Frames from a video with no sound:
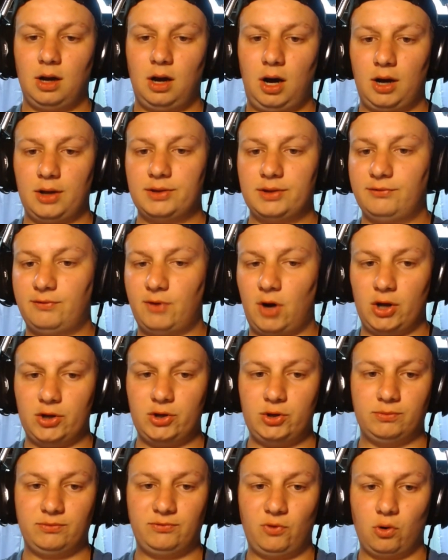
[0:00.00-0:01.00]
on the
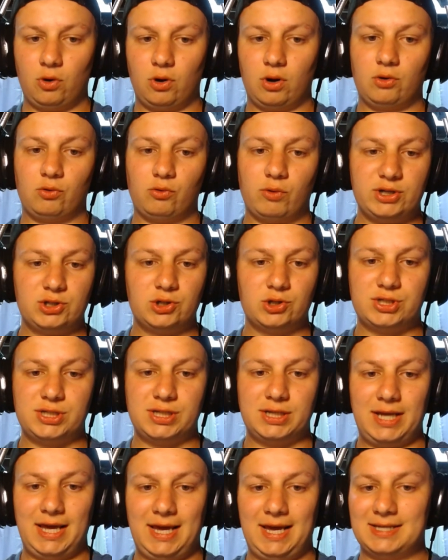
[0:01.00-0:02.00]
volume for
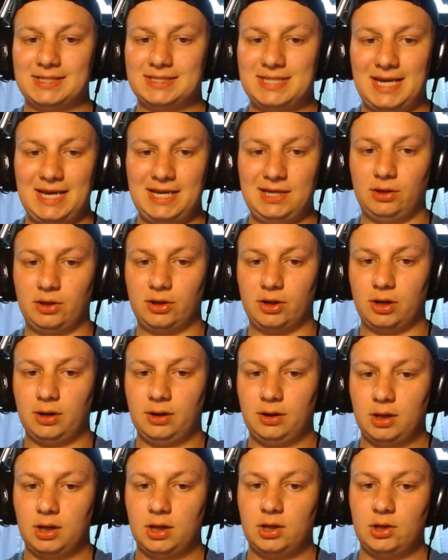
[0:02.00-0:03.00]
Richardson and Taylor,
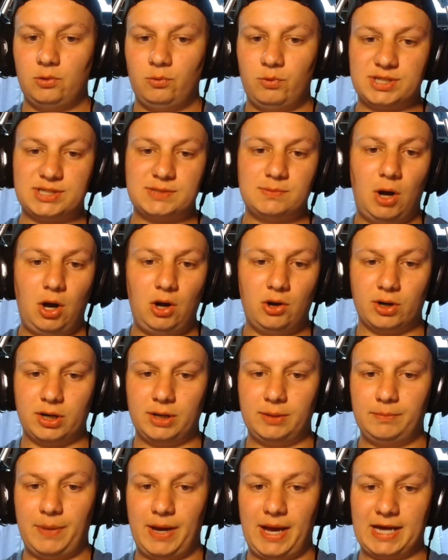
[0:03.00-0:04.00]
with smaller
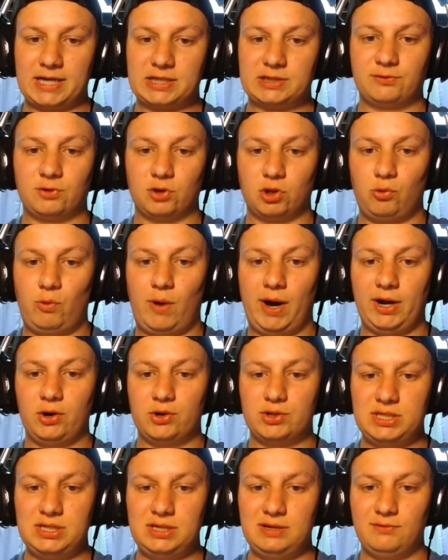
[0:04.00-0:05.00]
impacts for the wide
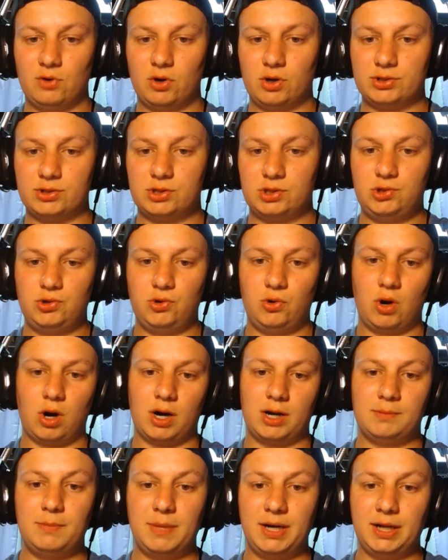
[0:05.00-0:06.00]
receivers who are
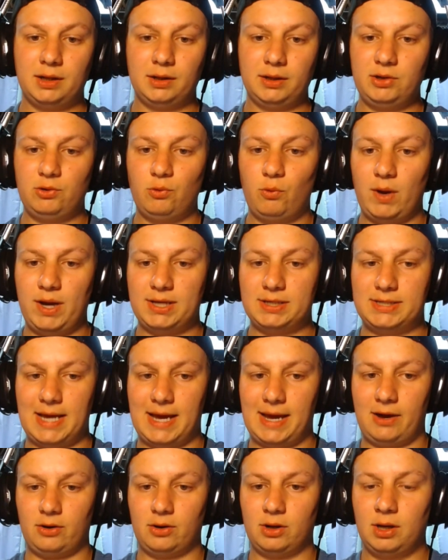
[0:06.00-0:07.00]
admittedly weighed
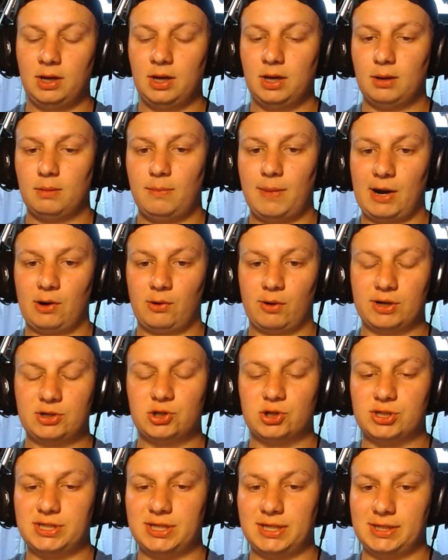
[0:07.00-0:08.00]
down by
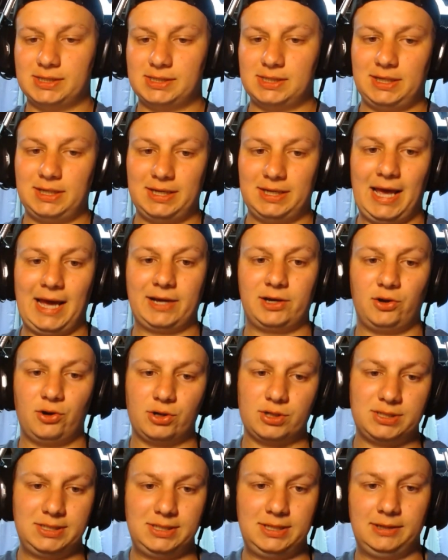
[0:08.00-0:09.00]
Richardson's
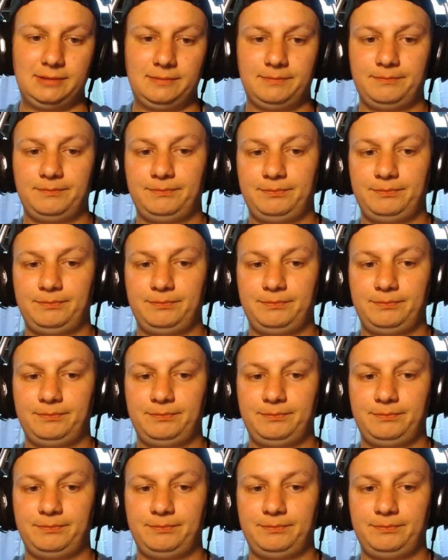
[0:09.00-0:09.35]
inaccuracy.